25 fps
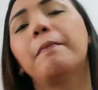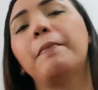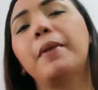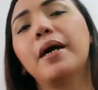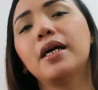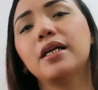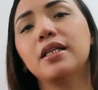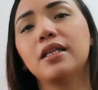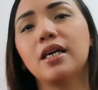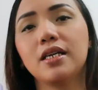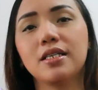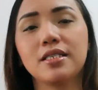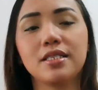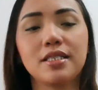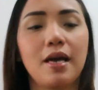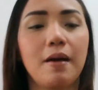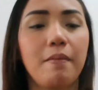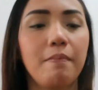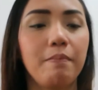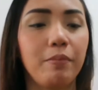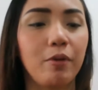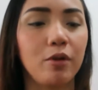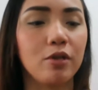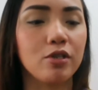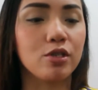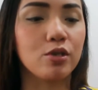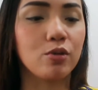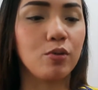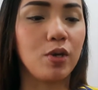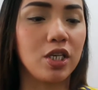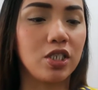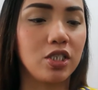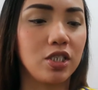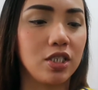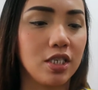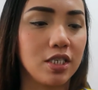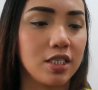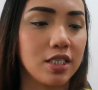pag nag-sample
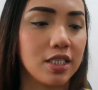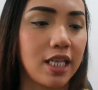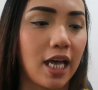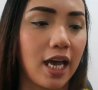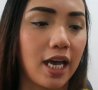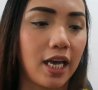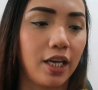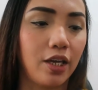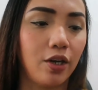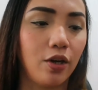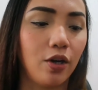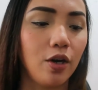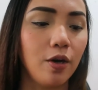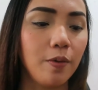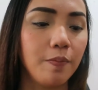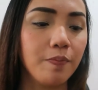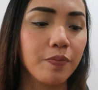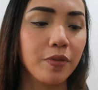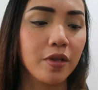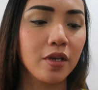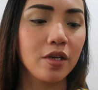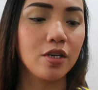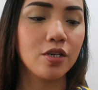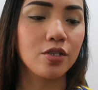swatches tayo.